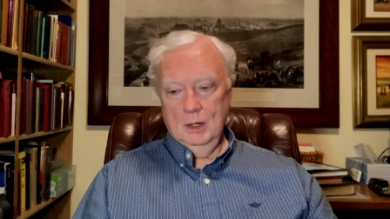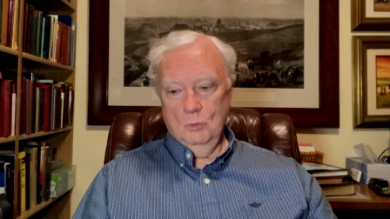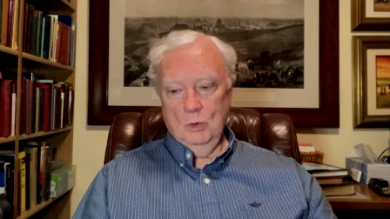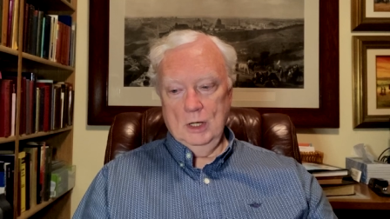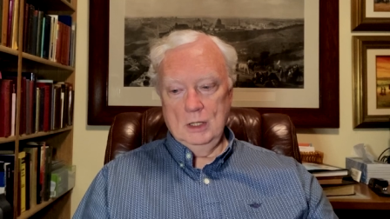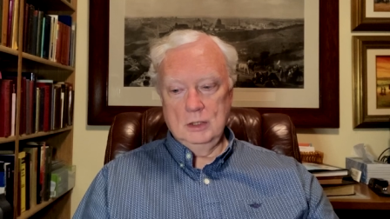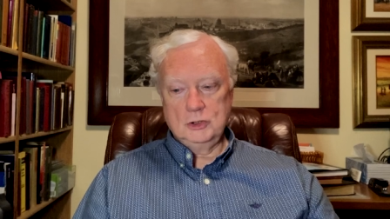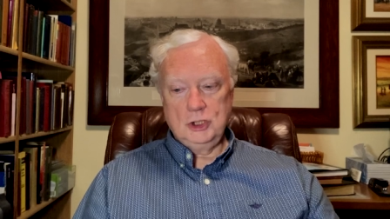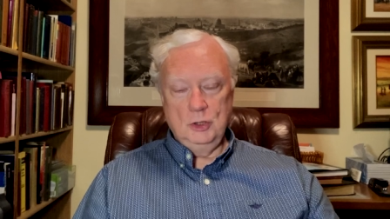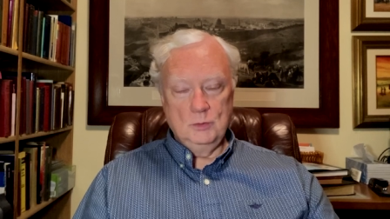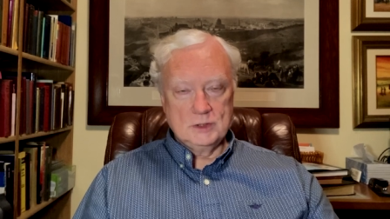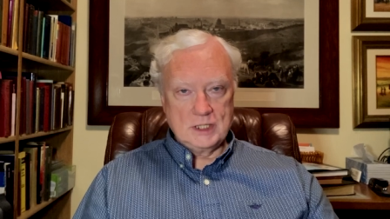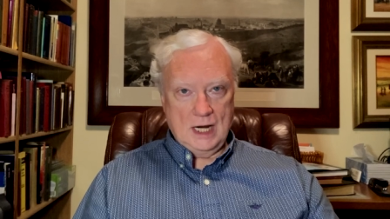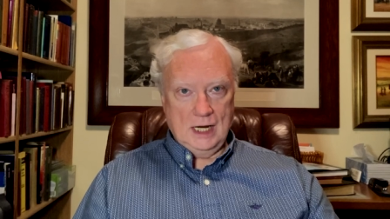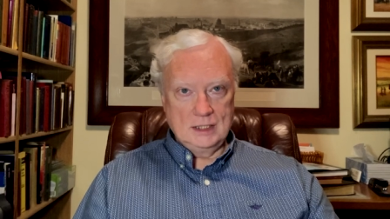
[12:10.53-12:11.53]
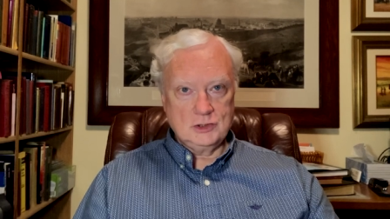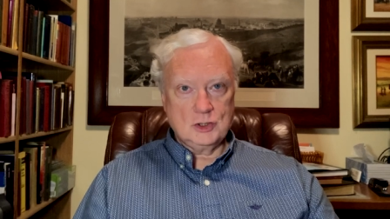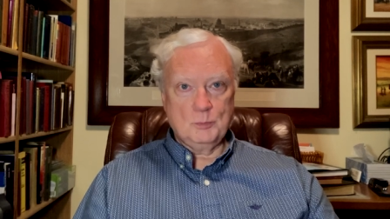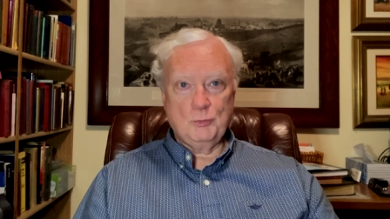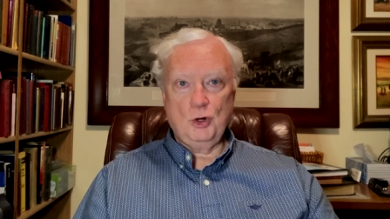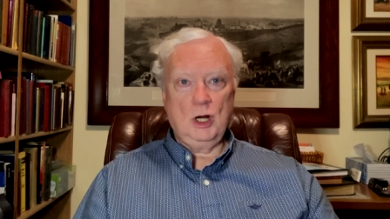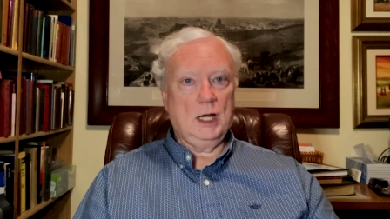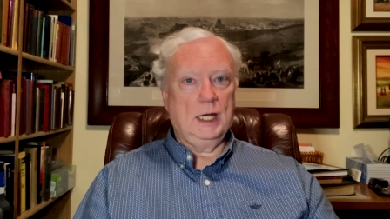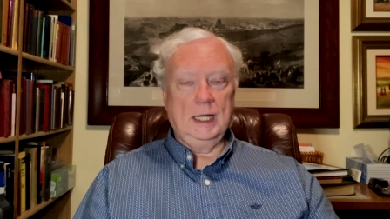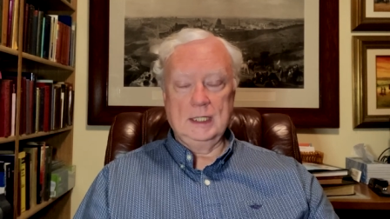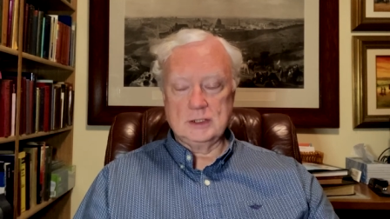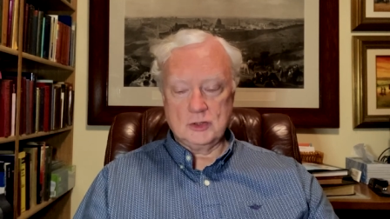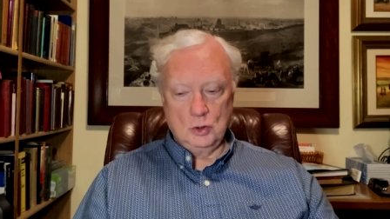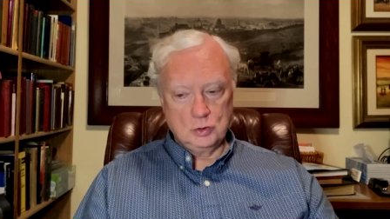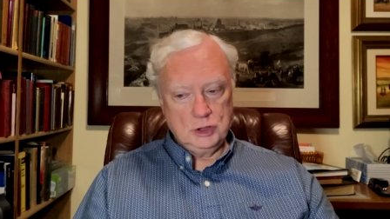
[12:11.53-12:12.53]
Well, she was asked to pray,
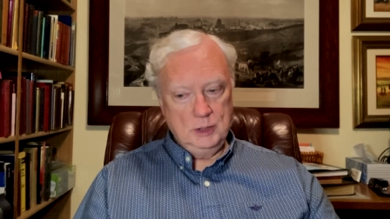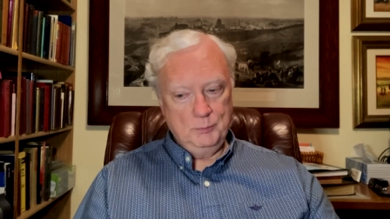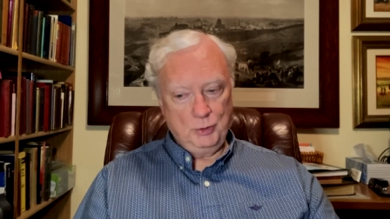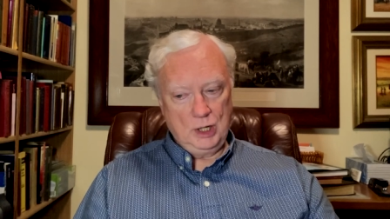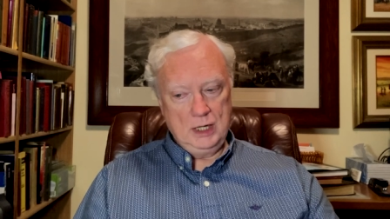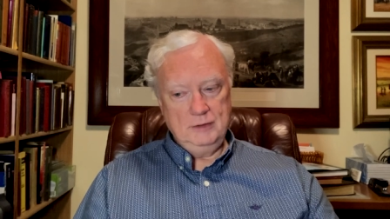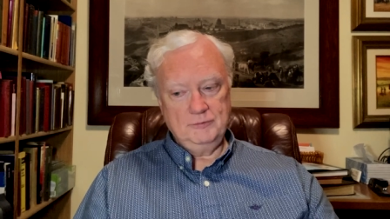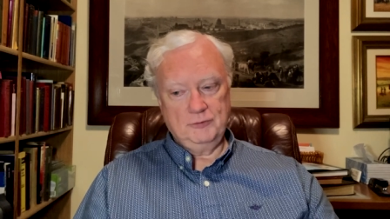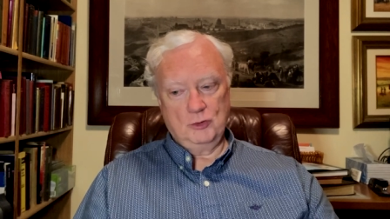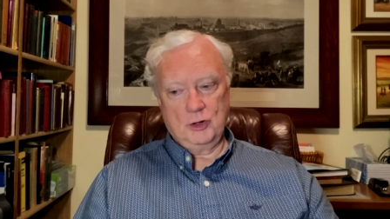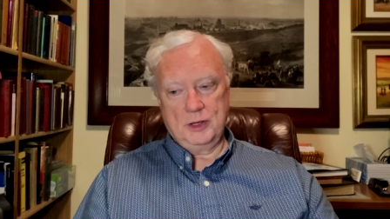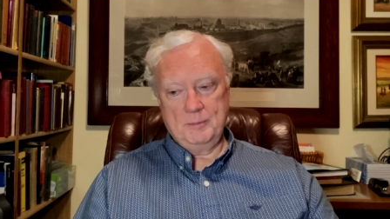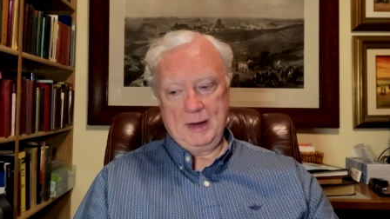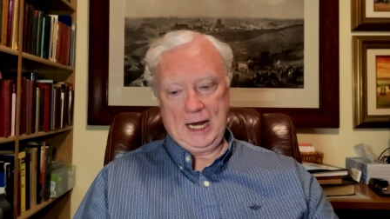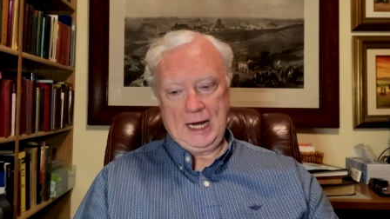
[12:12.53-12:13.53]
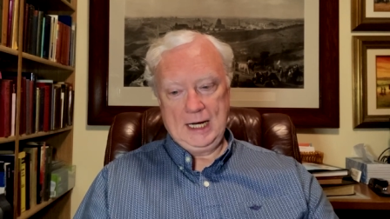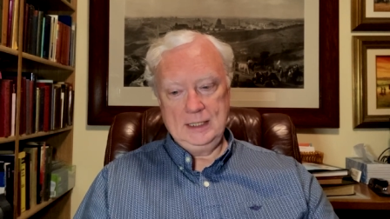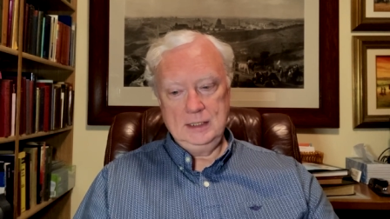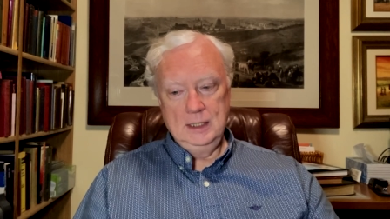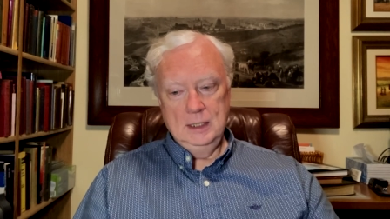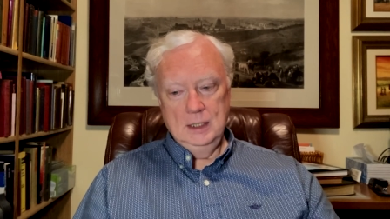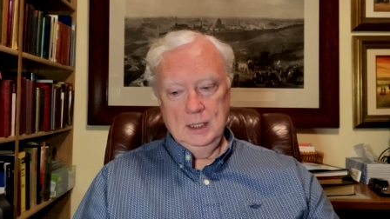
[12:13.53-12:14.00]
and so she prayed for the man,